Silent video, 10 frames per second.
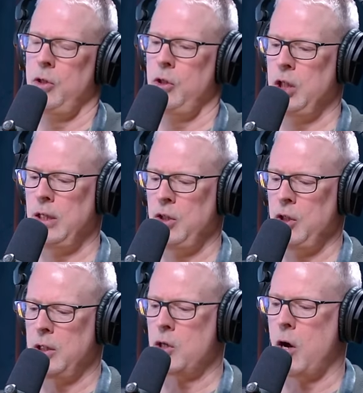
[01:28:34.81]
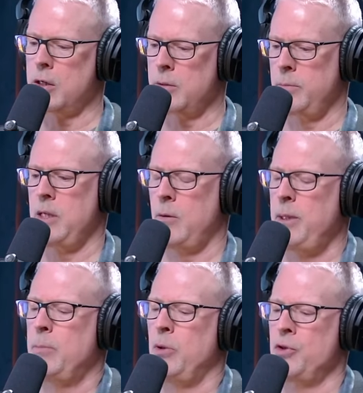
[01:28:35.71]
you could tell
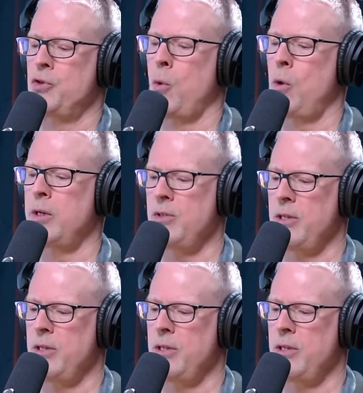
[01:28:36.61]
people the stories,